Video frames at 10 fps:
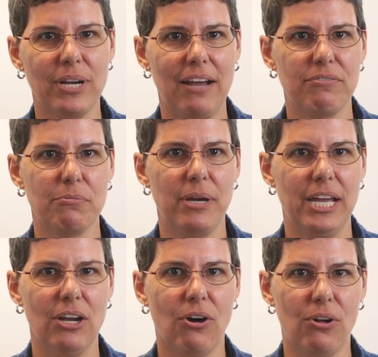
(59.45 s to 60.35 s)
have to
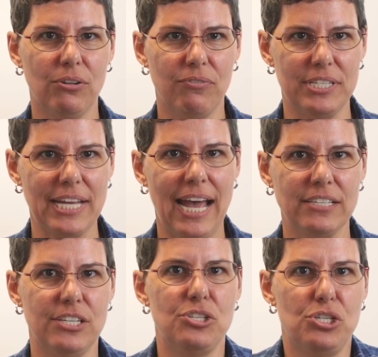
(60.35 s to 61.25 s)
pay all of the
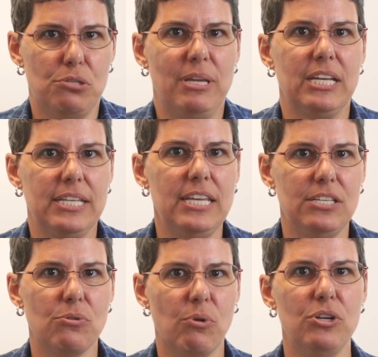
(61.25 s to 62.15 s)
taxes just because
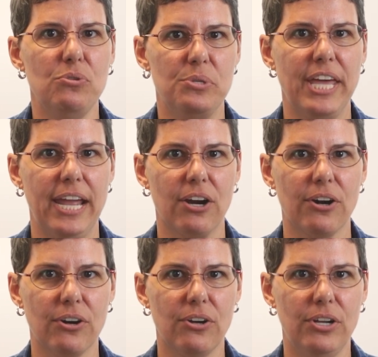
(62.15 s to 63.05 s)
he's the one who's
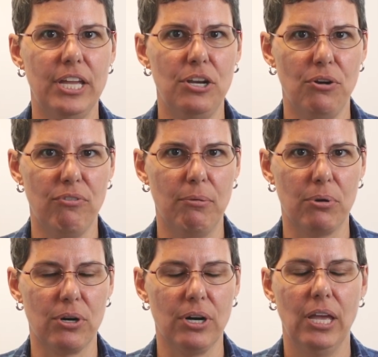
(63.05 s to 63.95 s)
there in
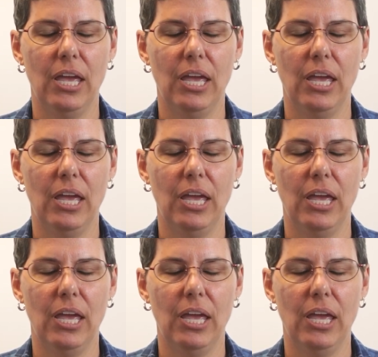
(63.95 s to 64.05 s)
November.